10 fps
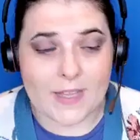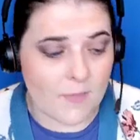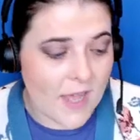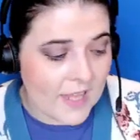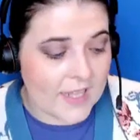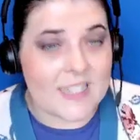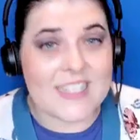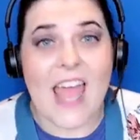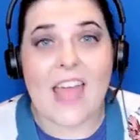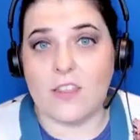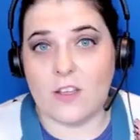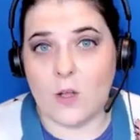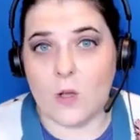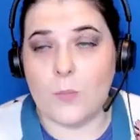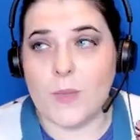them and it's
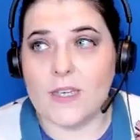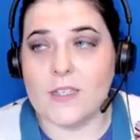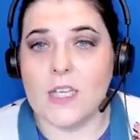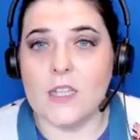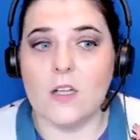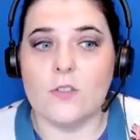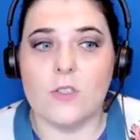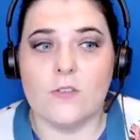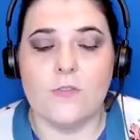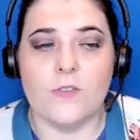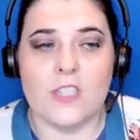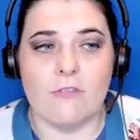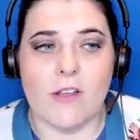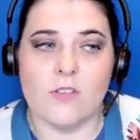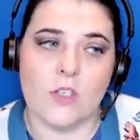ethical because a lot of
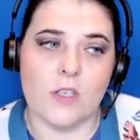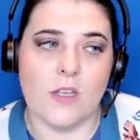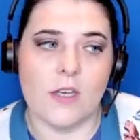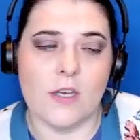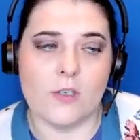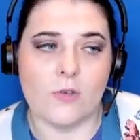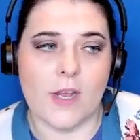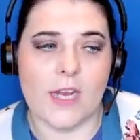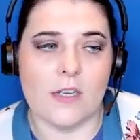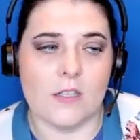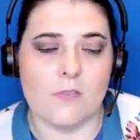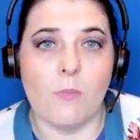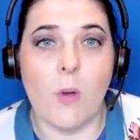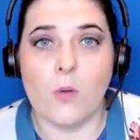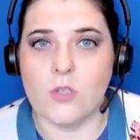tarantula trade is
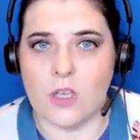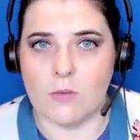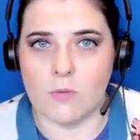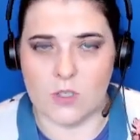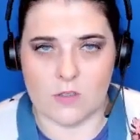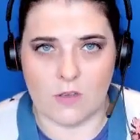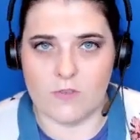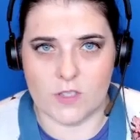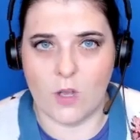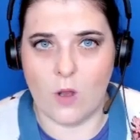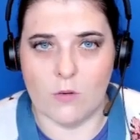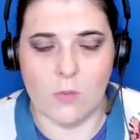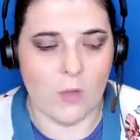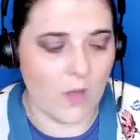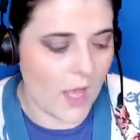from poaching which is obviously
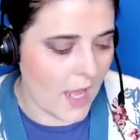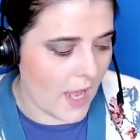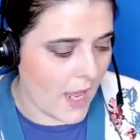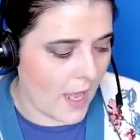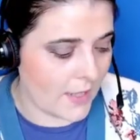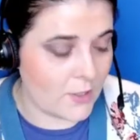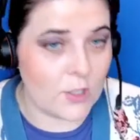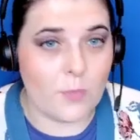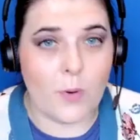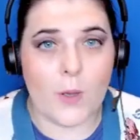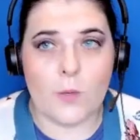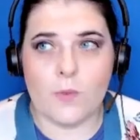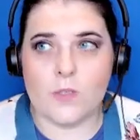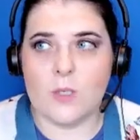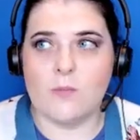horrible uh, to the point
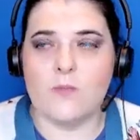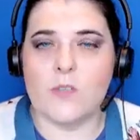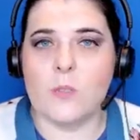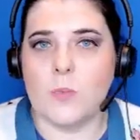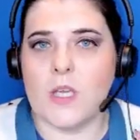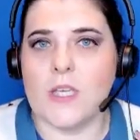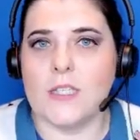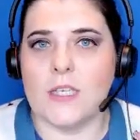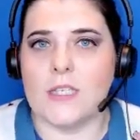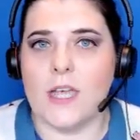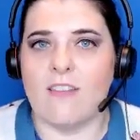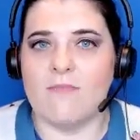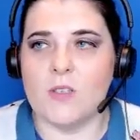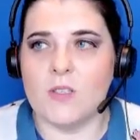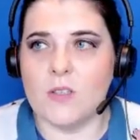where some of the species
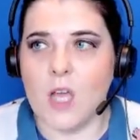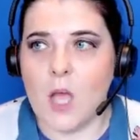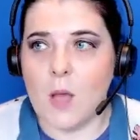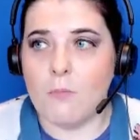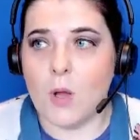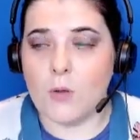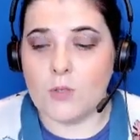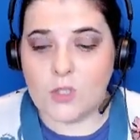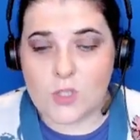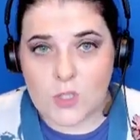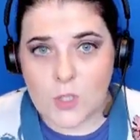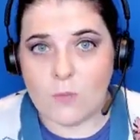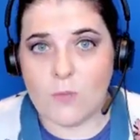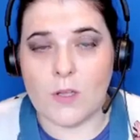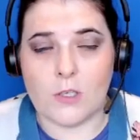have been poached so
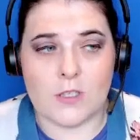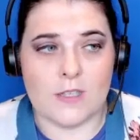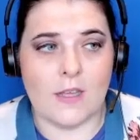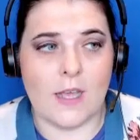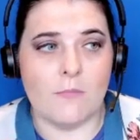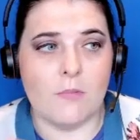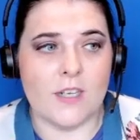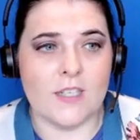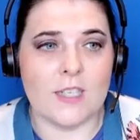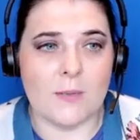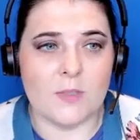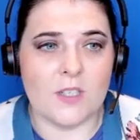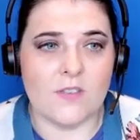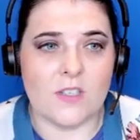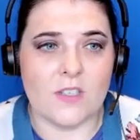much that they are bred in
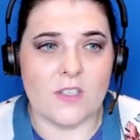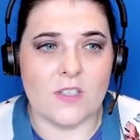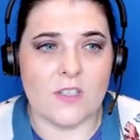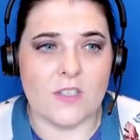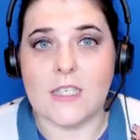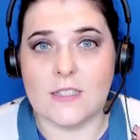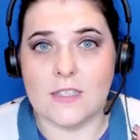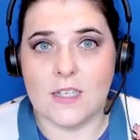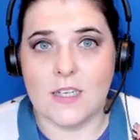captivity and released